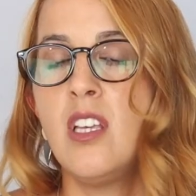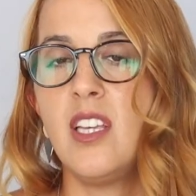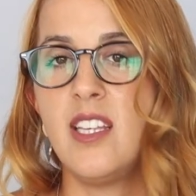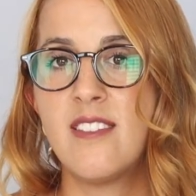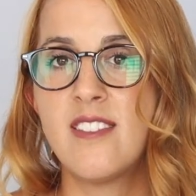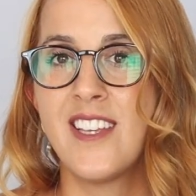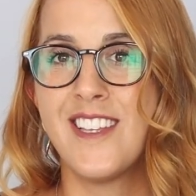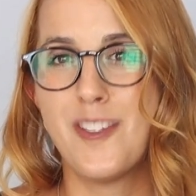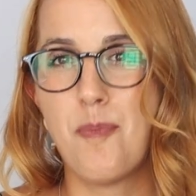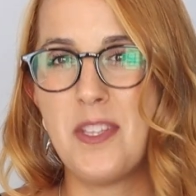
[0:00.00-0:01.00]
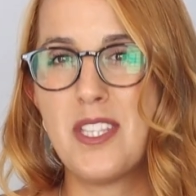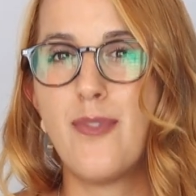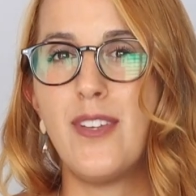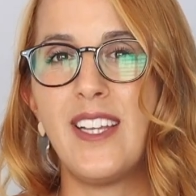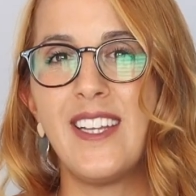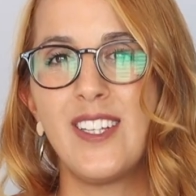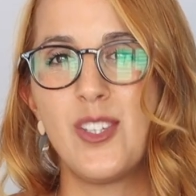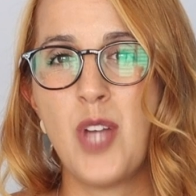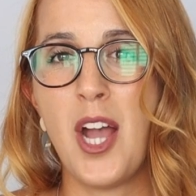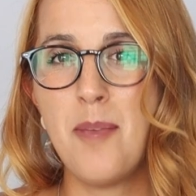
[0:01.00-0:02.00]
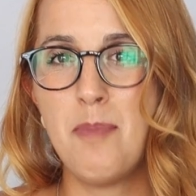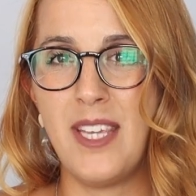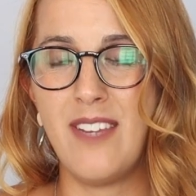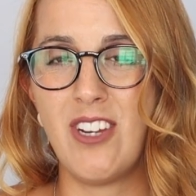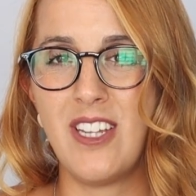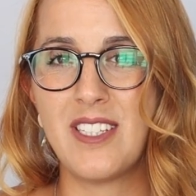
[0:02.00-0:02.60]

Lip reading: It's specific time period.